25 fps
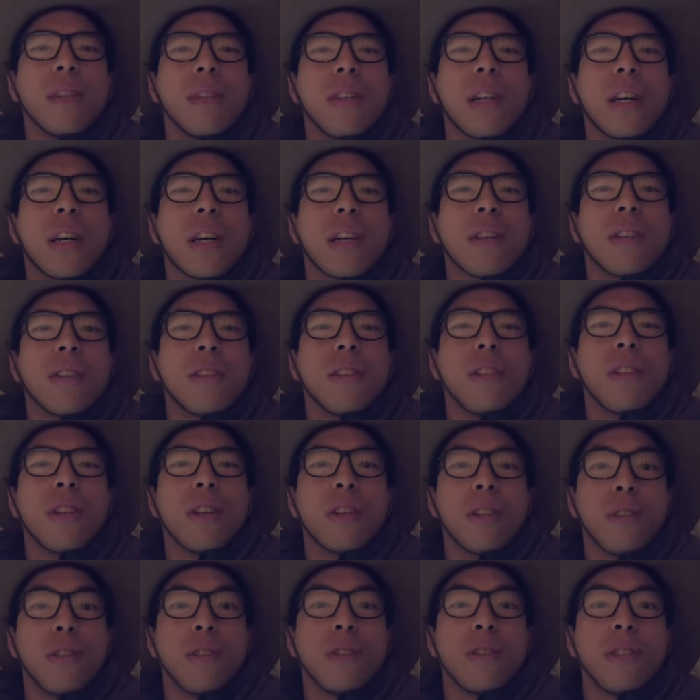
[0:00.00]
like, you
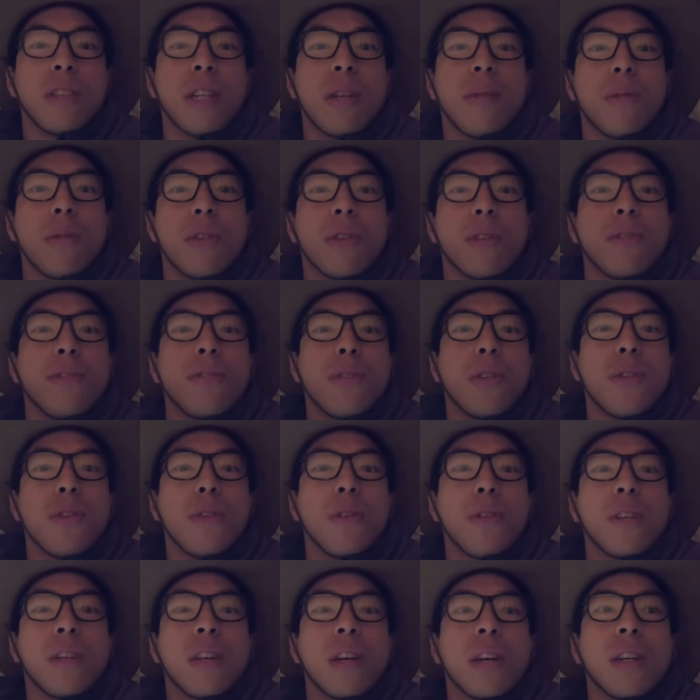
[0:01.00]
know, you steam your
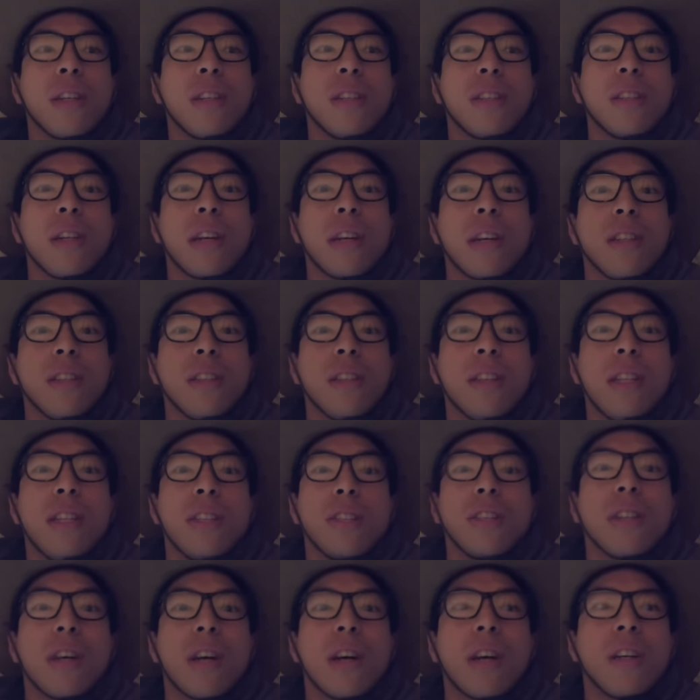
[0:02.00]
food. It's like
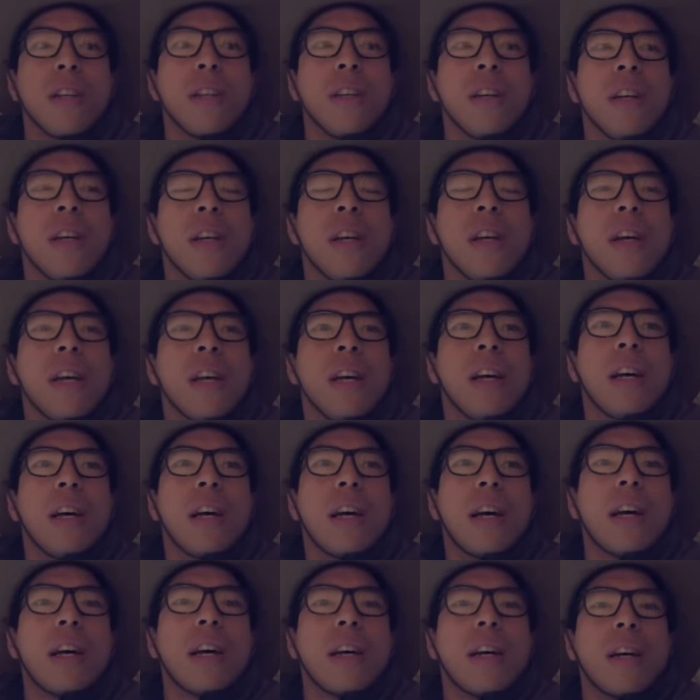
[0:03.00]
inside.
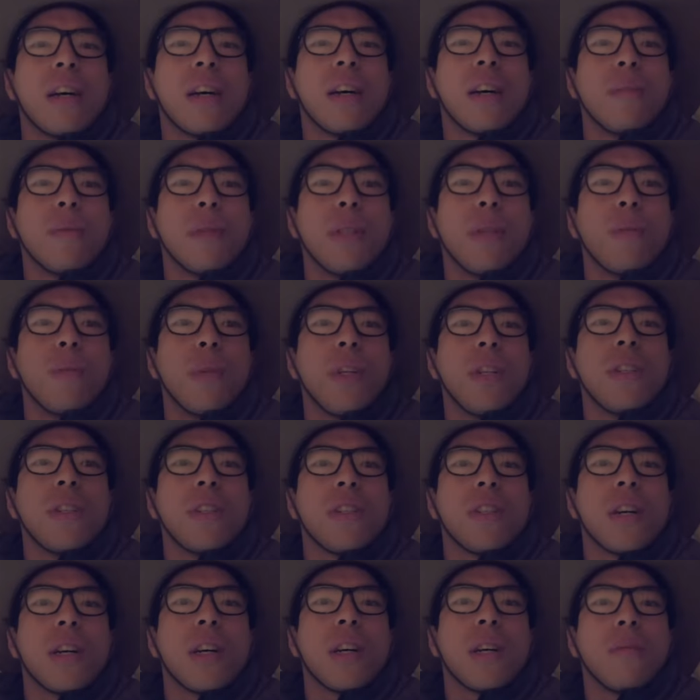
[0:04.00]
But in
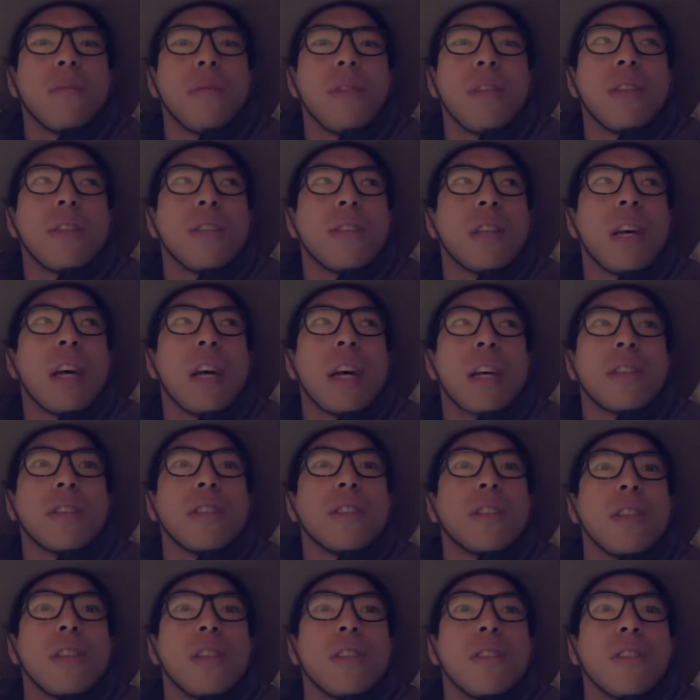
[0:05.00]
winter time, it's
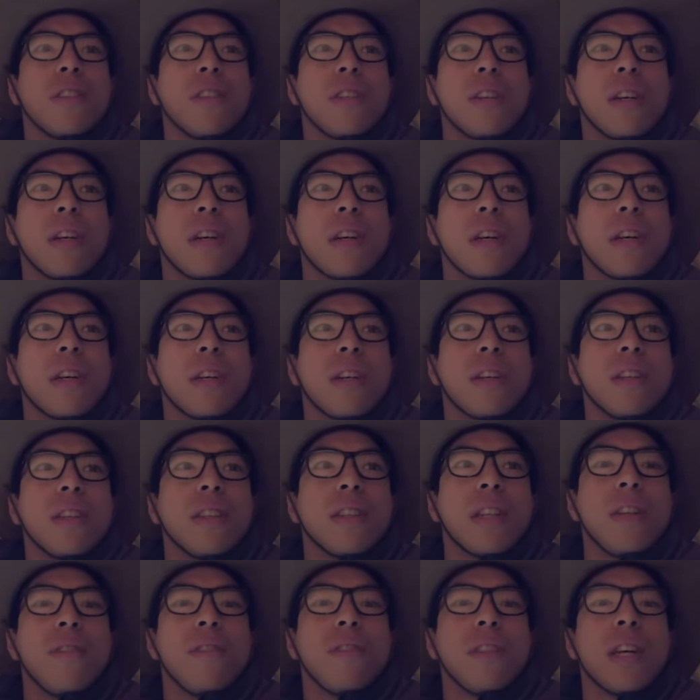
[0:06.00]
excellent.
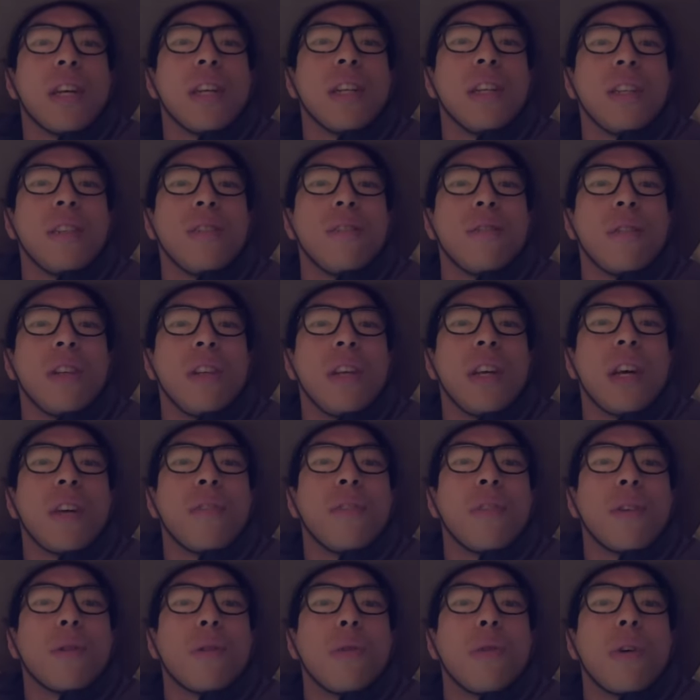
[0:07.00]
Given that when you
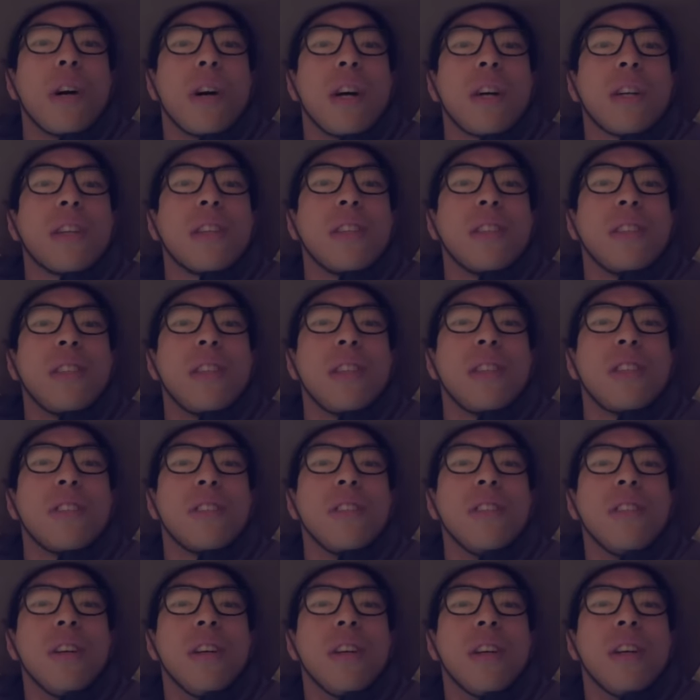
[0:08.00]
have a quiet
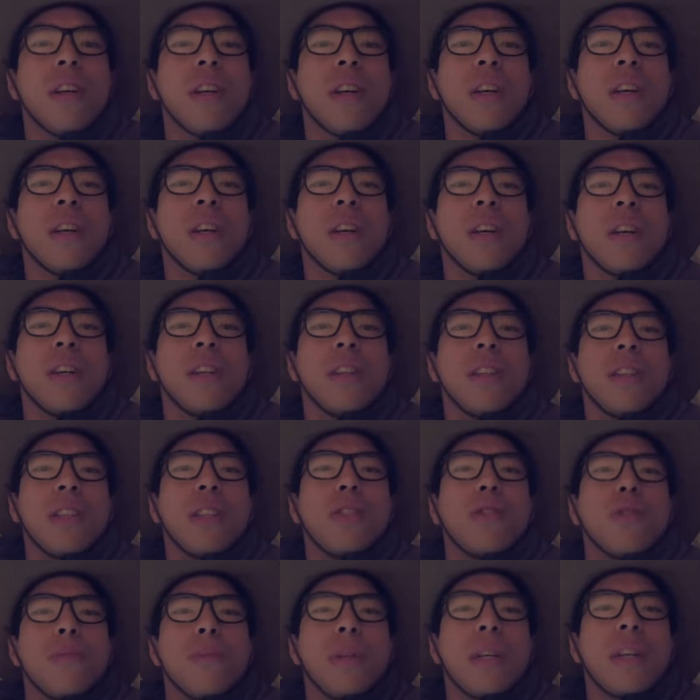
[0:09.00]
condition,
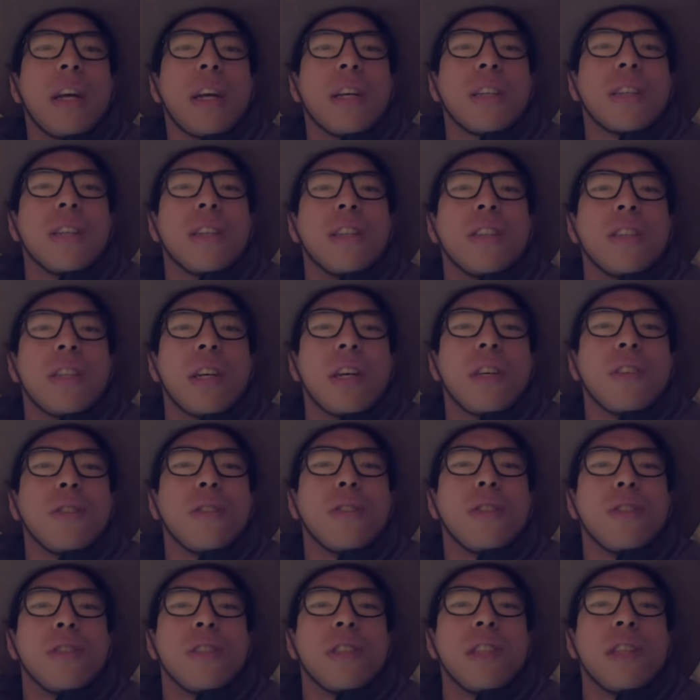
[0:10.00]
this will be an excellent
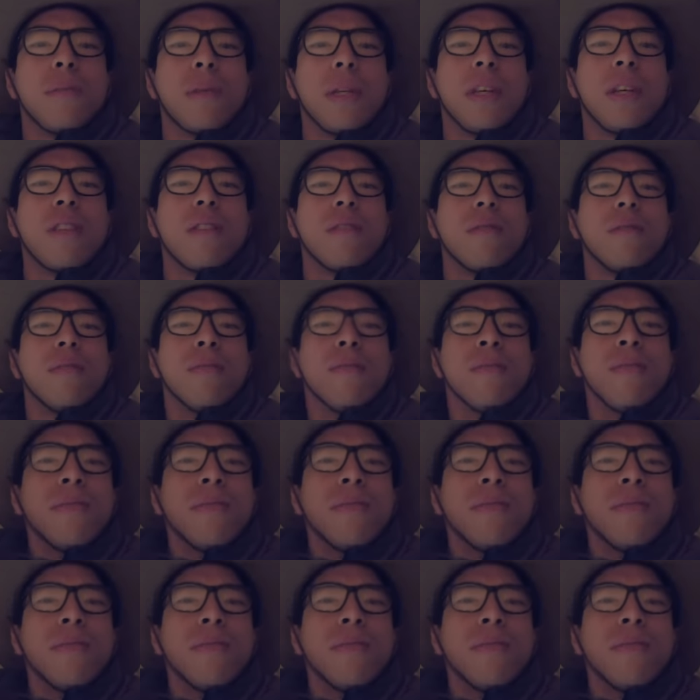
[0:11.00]
tent to sleep in.